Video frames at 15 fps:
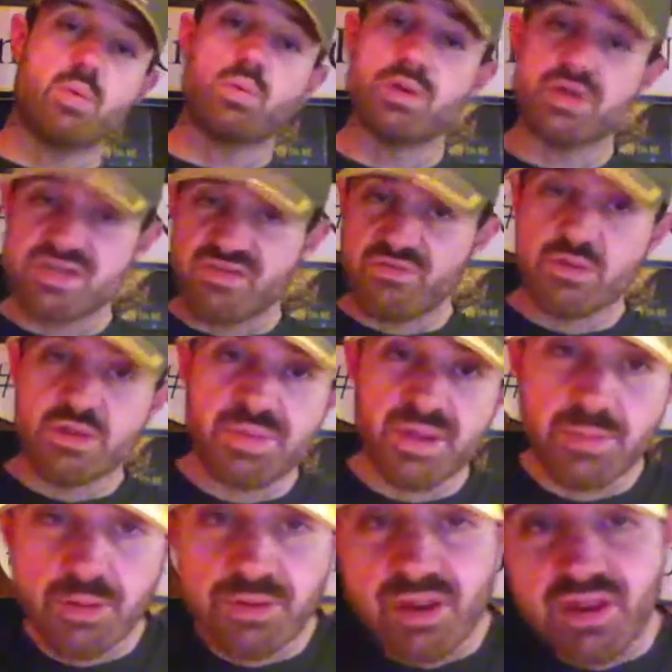Whereas if you're the
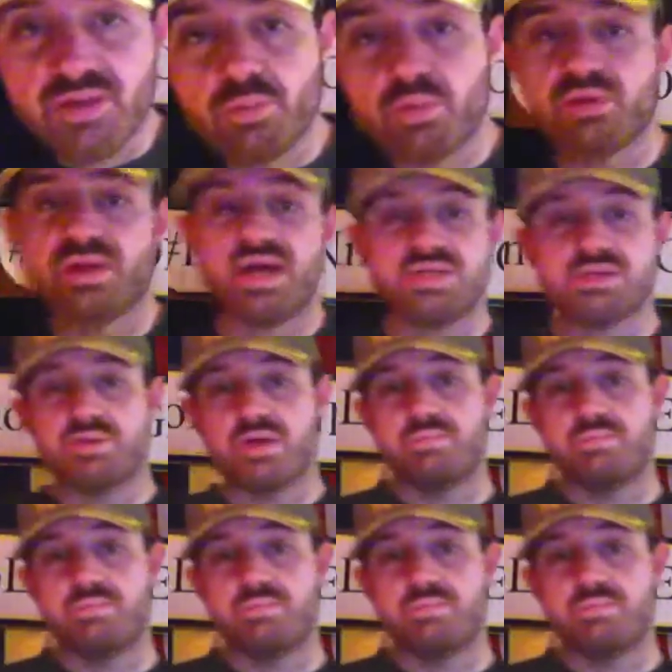people that were nice to